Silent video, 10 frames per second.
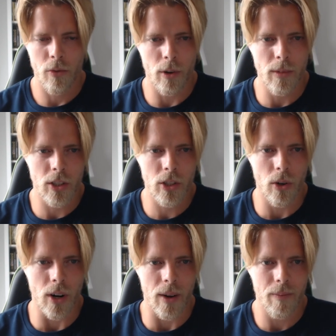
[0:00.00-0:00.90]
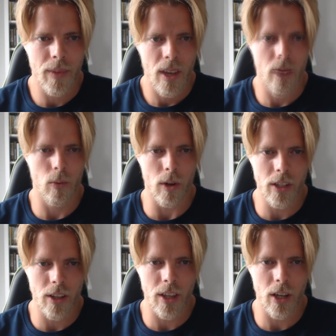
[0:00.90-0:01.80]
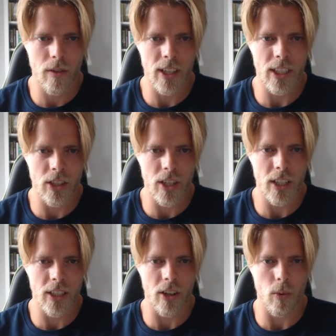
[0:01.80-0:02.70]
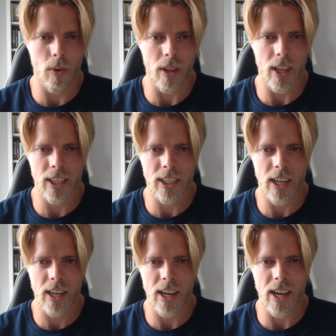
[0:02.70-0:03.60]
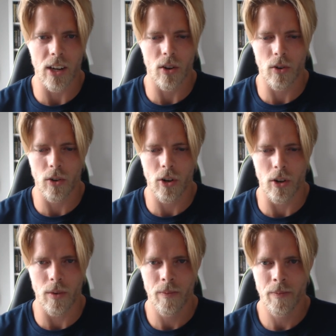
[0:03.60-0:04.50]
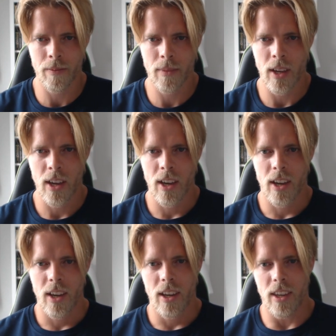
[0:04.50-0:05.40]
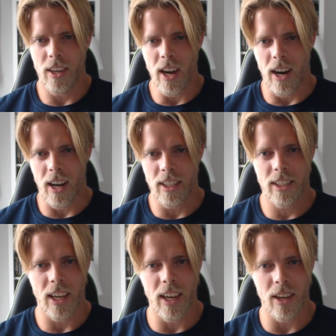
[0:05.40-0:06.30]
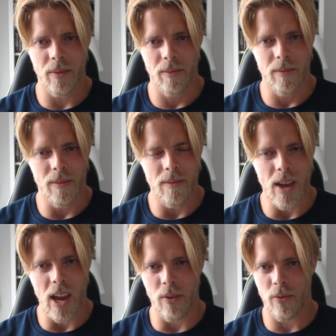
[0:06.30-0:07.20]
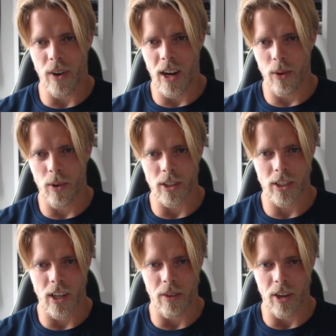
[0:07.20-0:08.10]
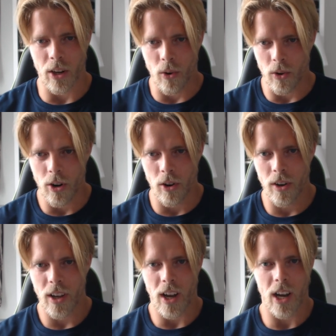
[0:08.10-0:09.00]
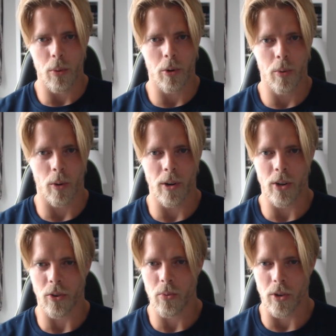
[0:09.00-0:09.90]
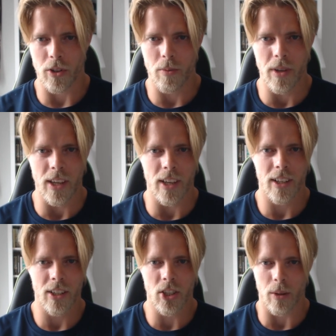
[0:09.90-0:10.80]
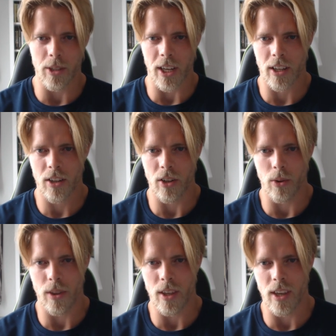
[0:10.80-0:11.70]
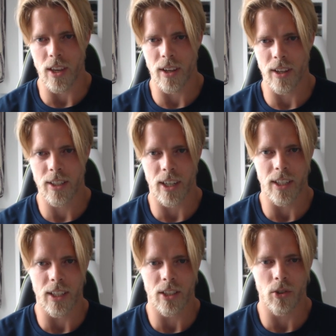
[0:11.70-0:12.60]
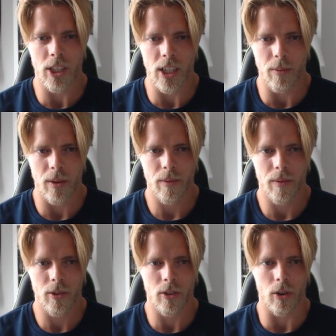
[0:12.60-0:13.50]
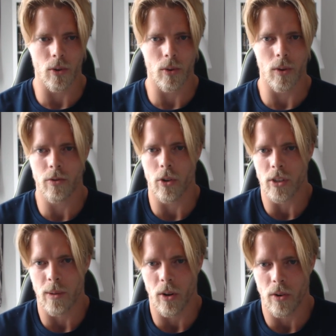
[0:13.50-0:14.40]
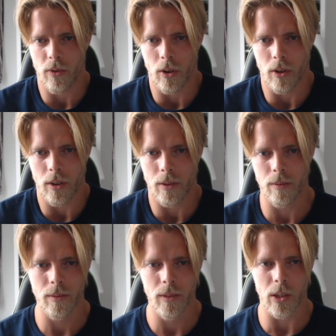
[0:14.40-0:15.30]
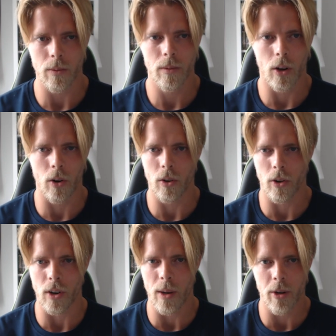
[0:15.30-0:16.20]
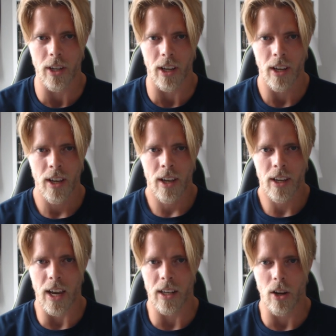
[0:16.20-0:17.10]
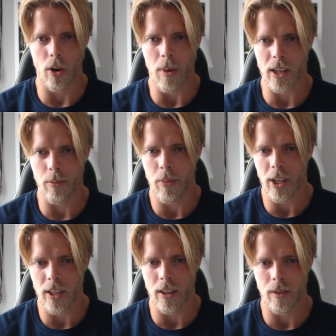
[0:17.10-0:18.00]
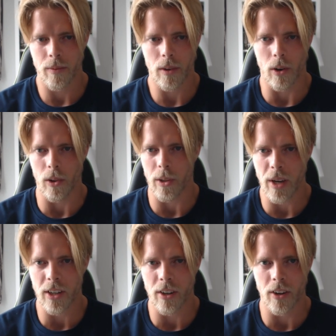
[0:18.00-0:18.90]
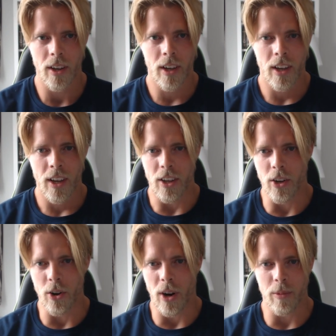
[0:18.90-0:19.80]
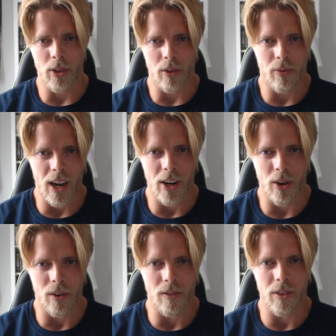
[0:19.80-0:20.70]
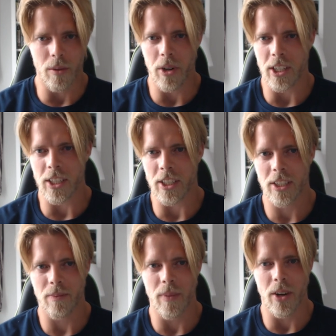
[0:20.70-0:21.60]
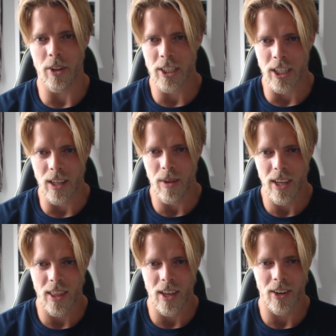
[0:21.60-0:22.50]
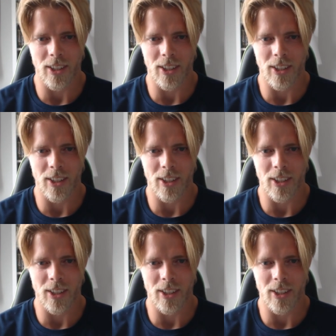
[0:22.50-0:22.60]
From Sora, what do you think of the situation with China and Hong Kong? Yeah, I'd say, if I was living in Hong Kong, I would probably not want to be subject to the Chinese regime. So, of course, I'm all for, you know, Hong Kong liberty. Can it go back to Britain? All the better. You know, I'm not a fan of the British regime either.